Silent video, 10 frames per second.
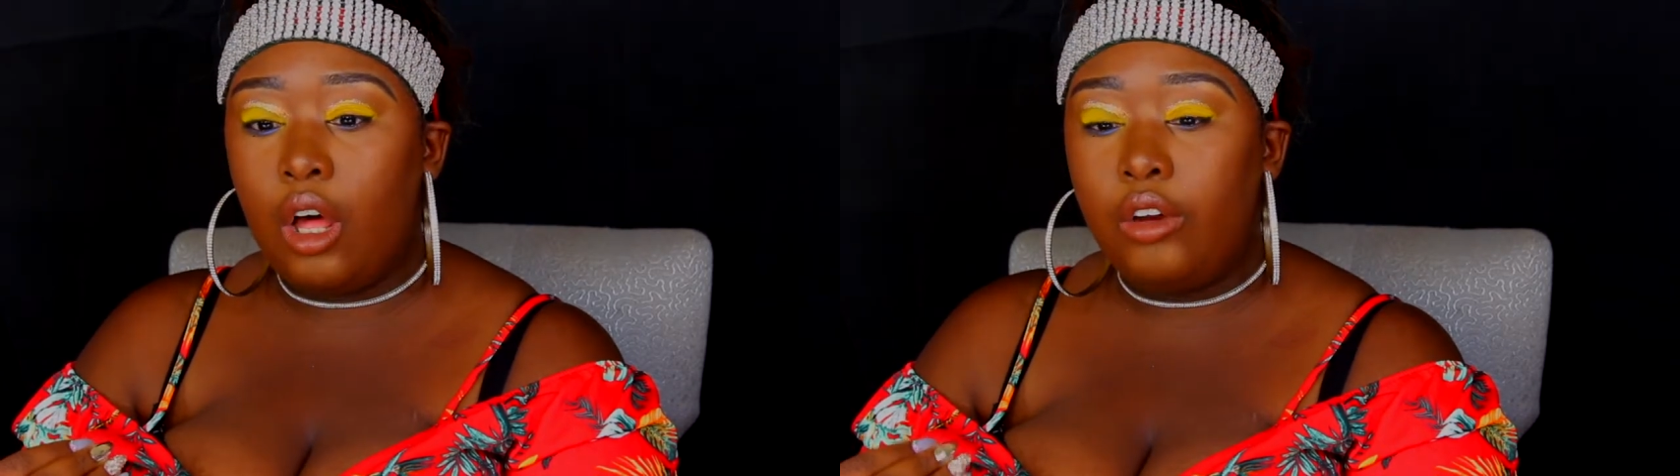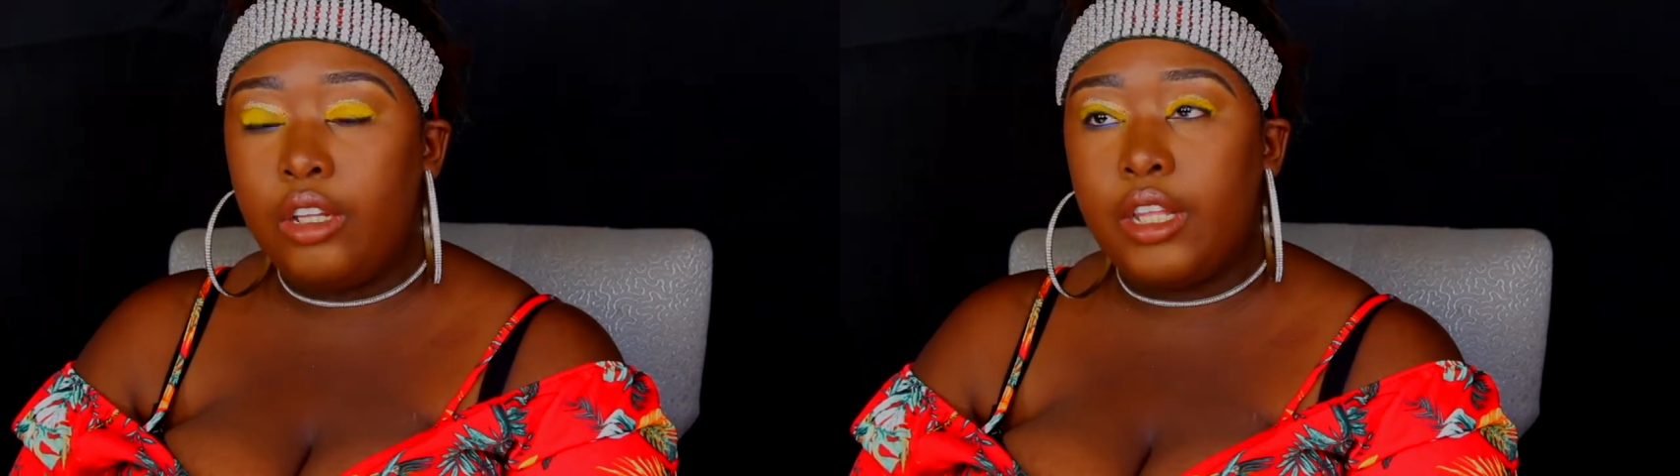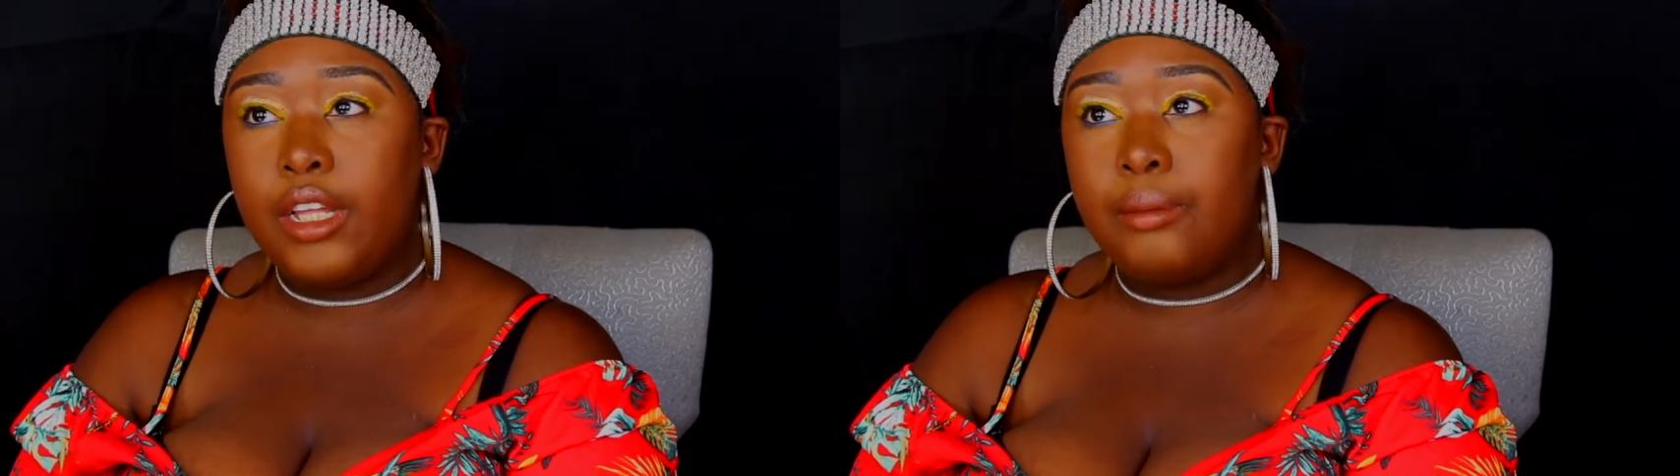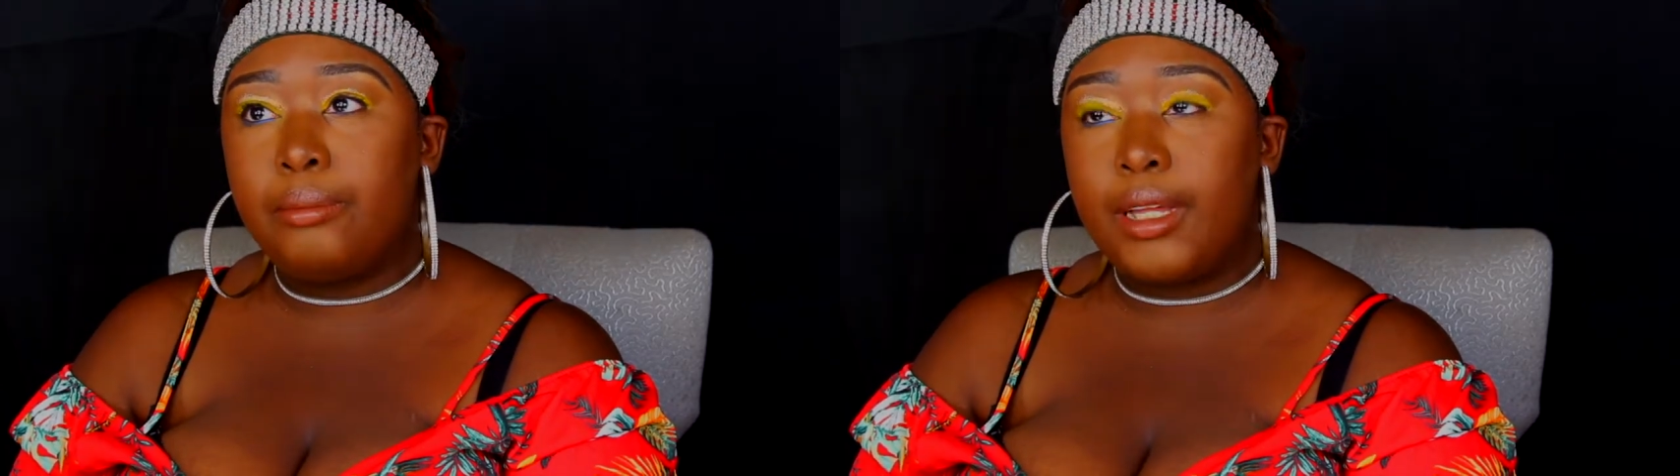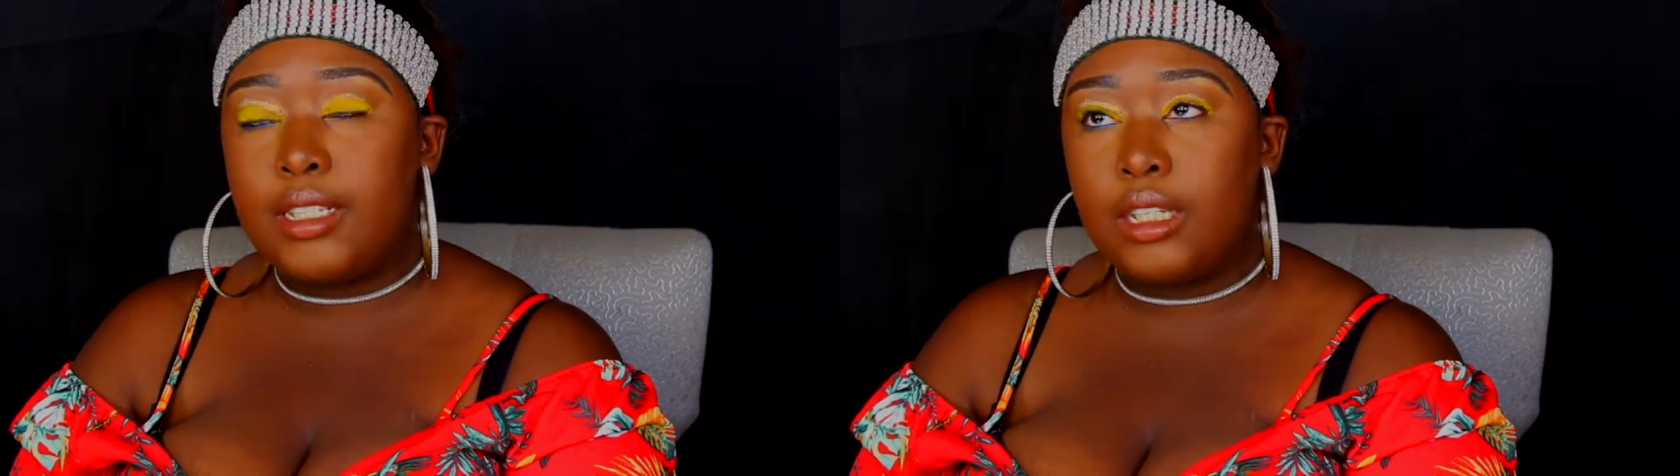only thing
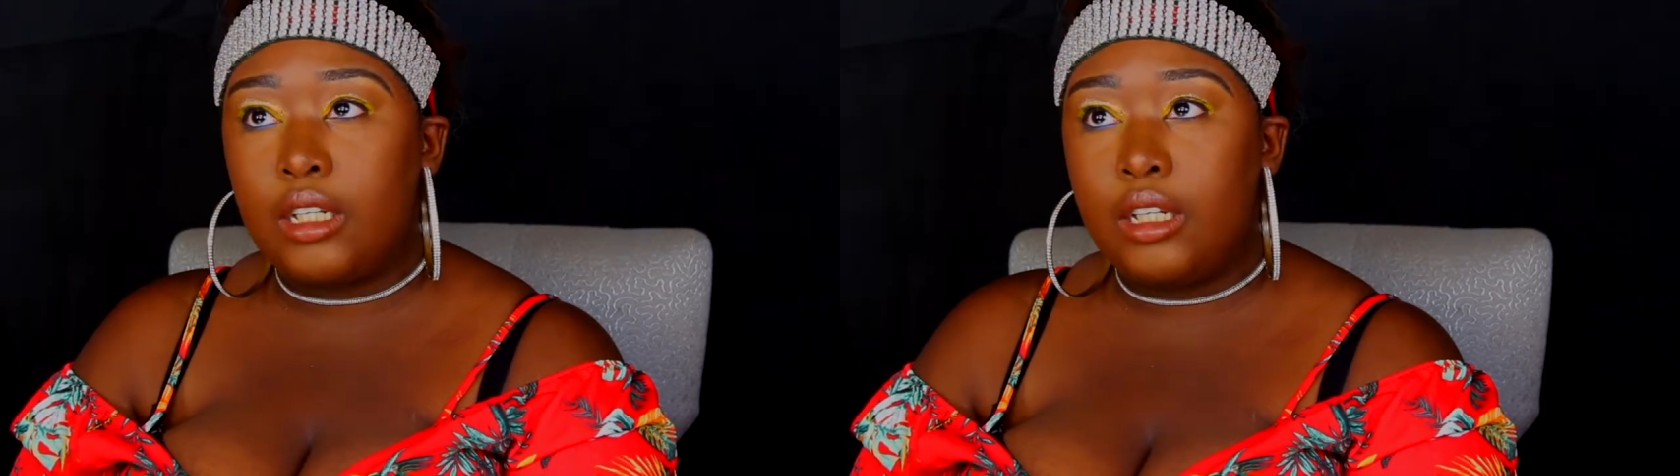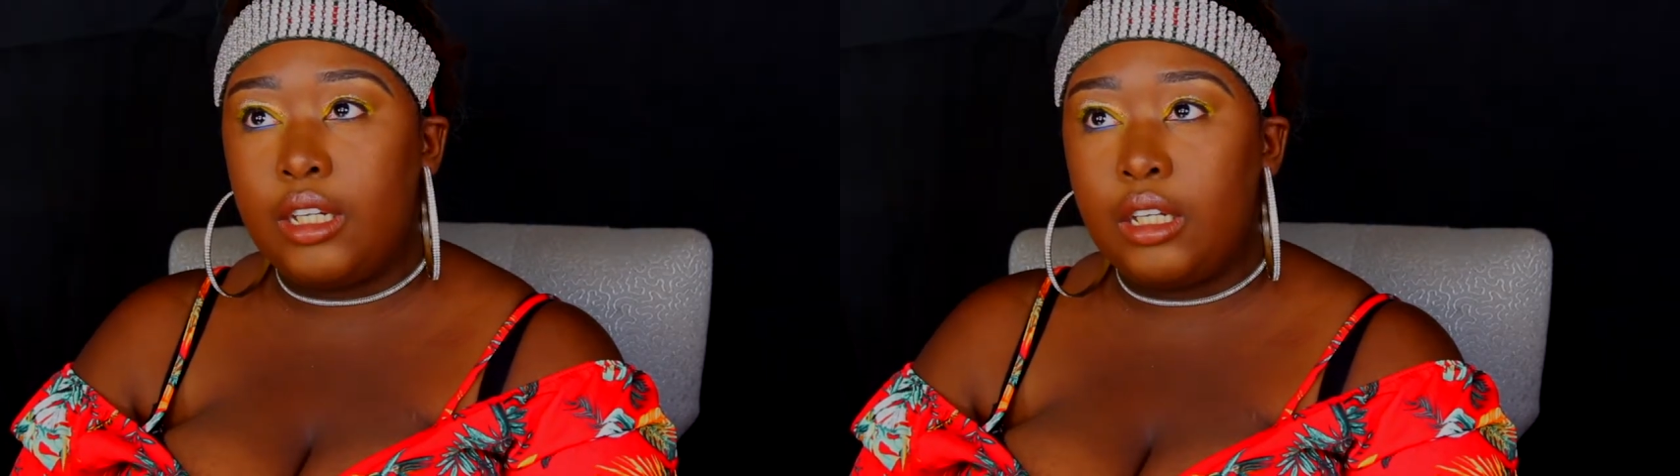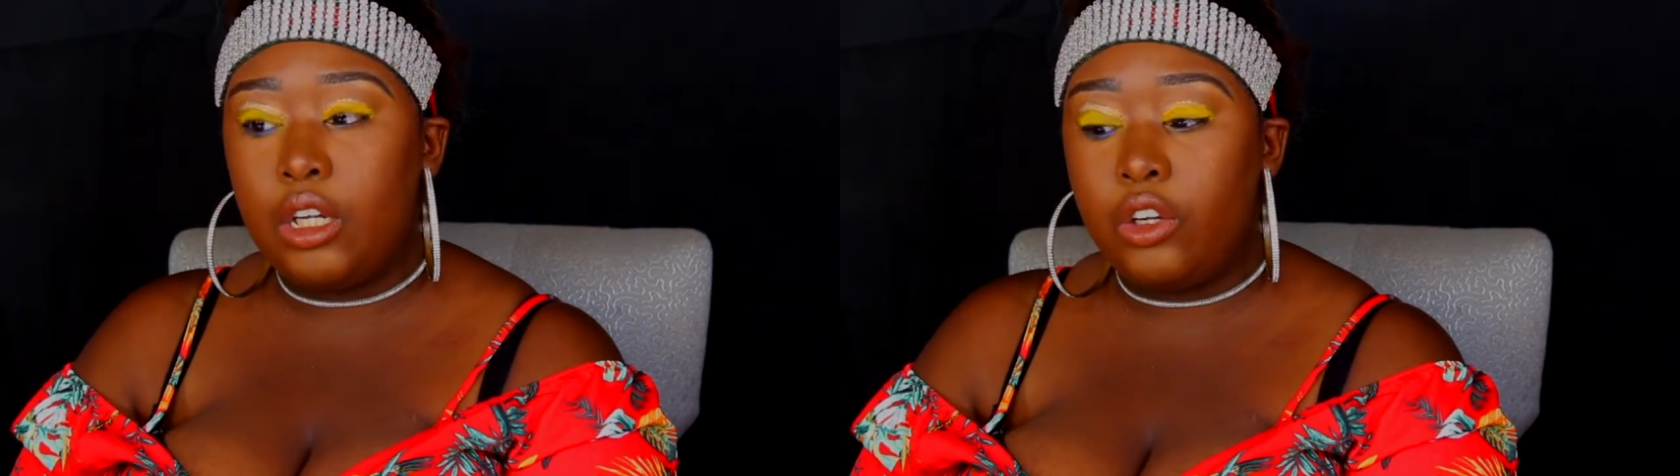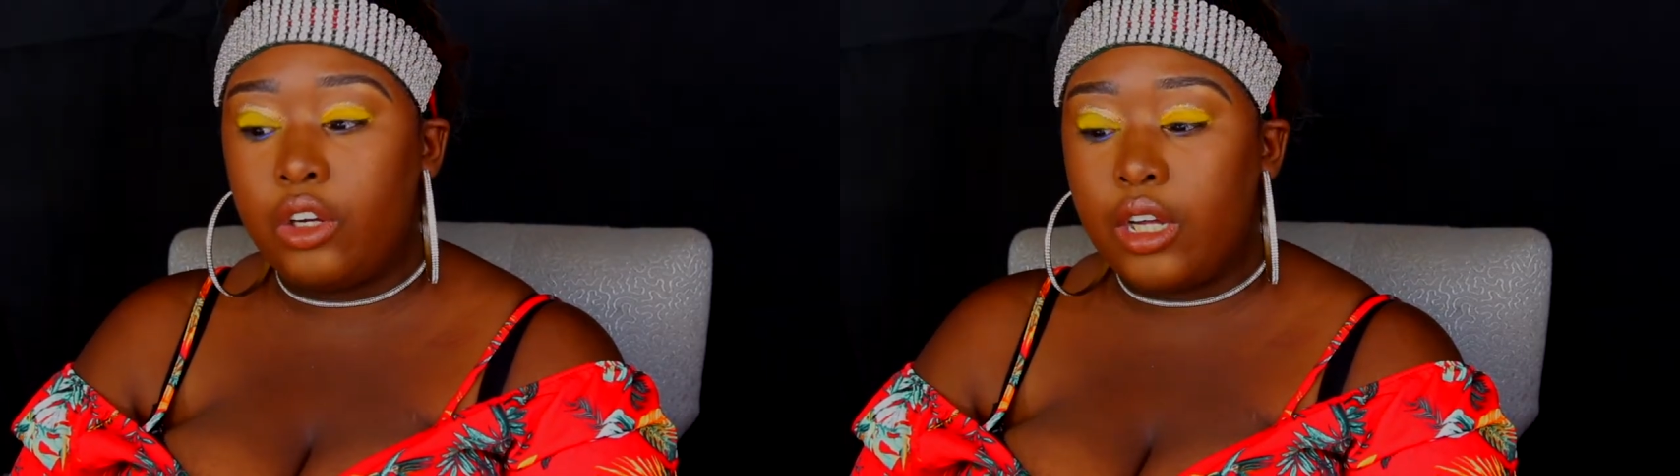basically you're